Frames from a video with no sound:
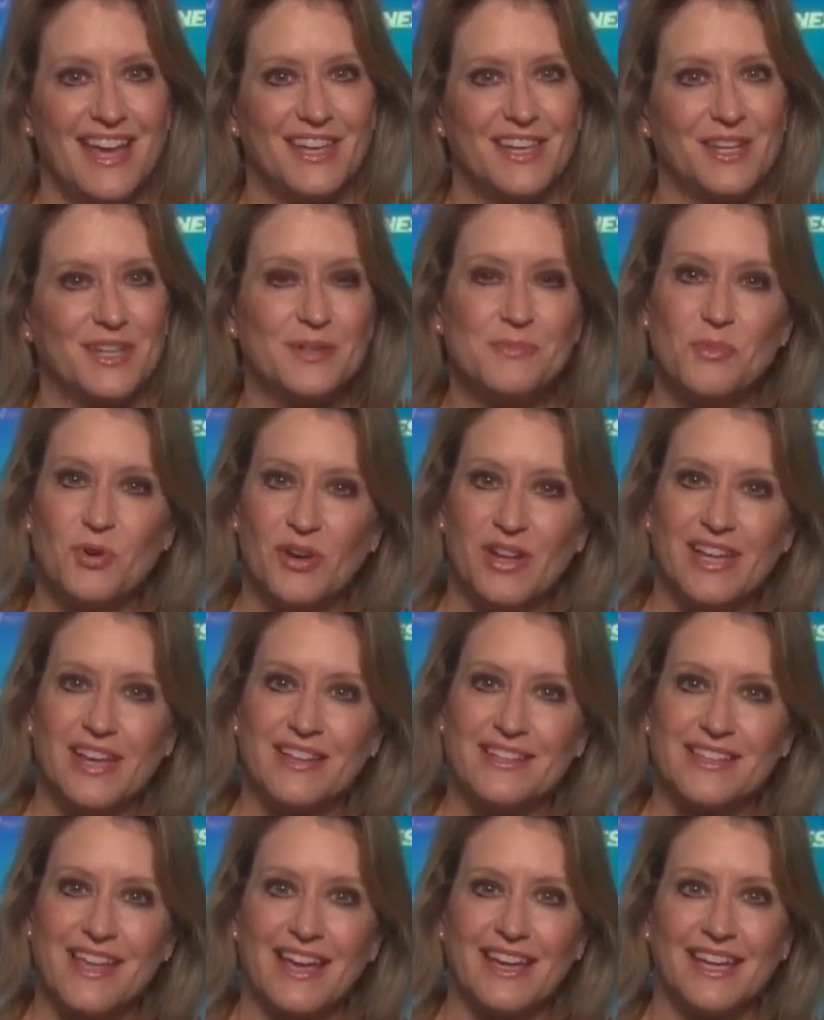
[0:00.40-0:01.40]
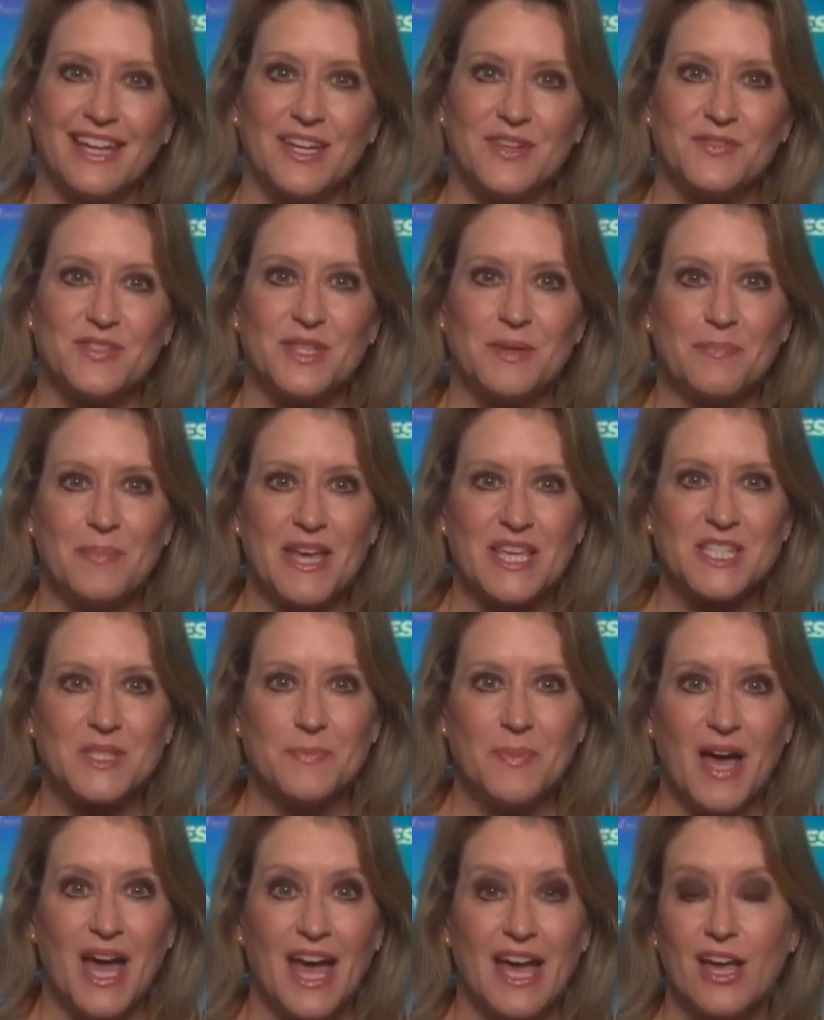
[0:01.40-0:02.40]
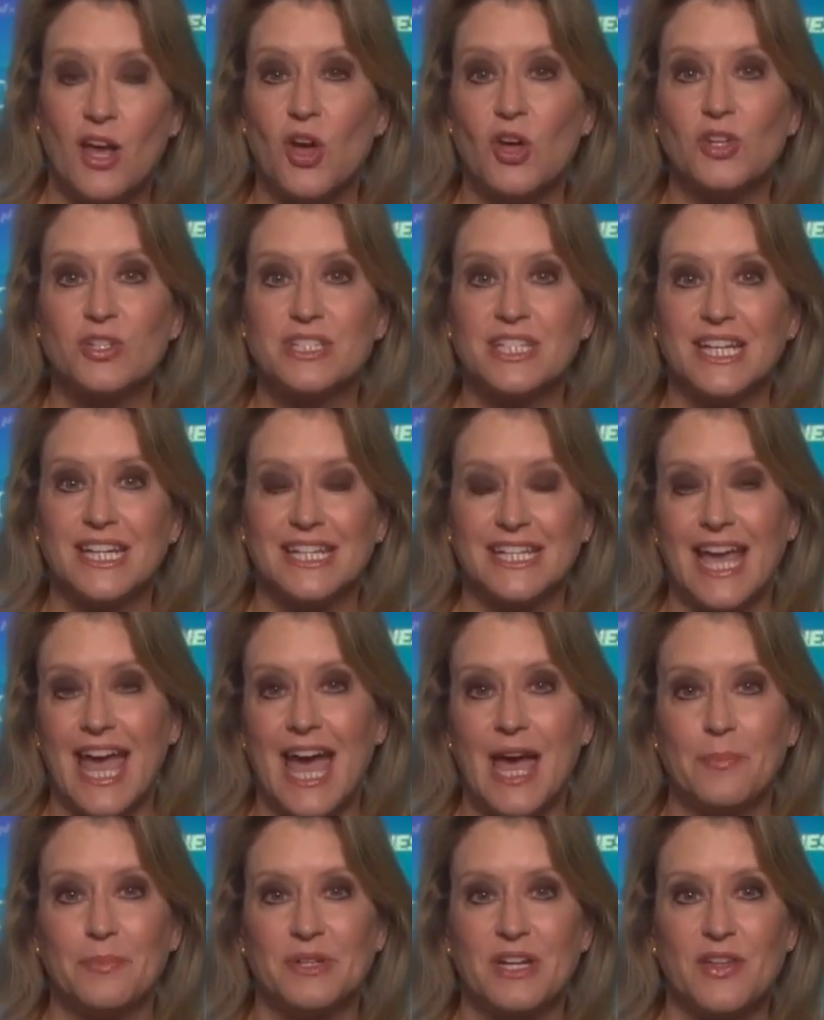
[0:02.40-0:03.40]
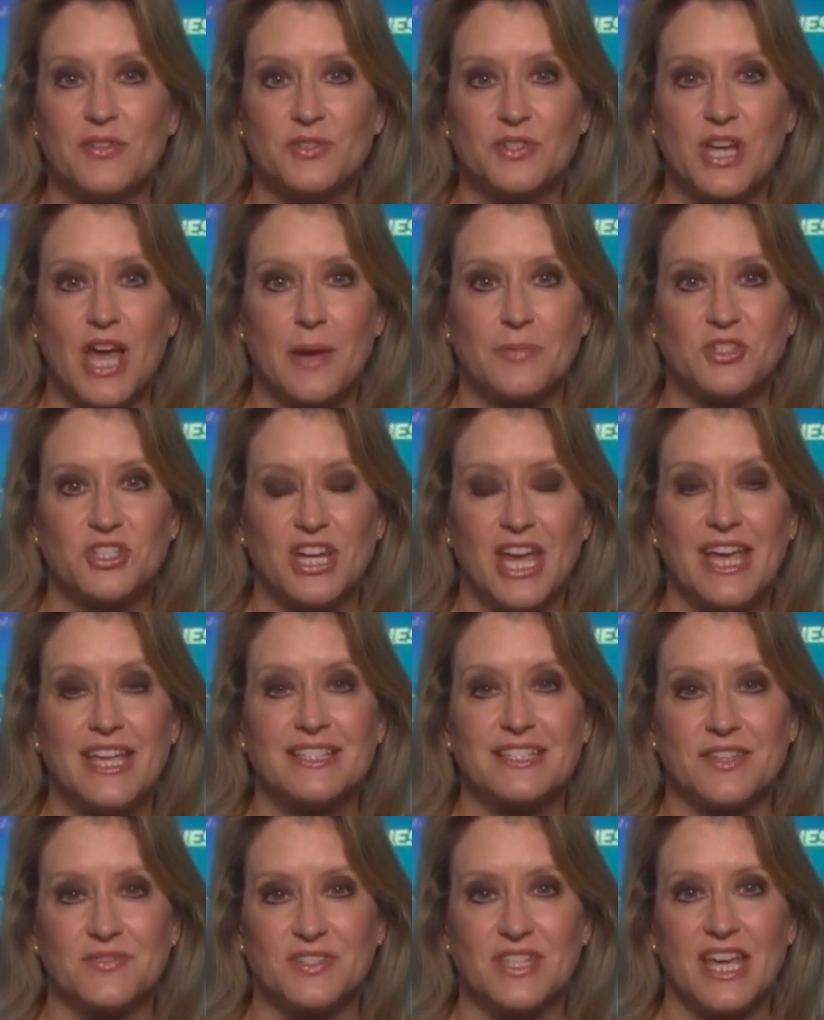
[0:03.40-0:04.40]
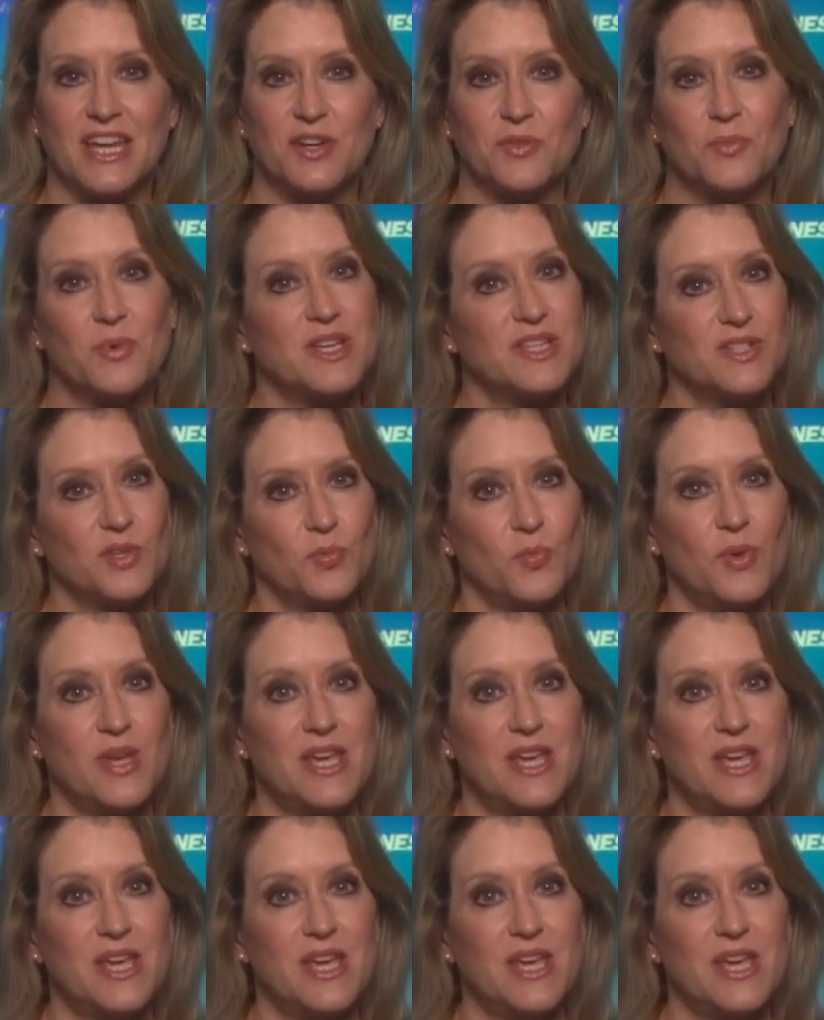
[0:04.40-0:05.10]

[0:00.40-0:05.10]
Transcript: Good morning. Executives at Best Buy, Ulta, Gap, and other top chains have said in recent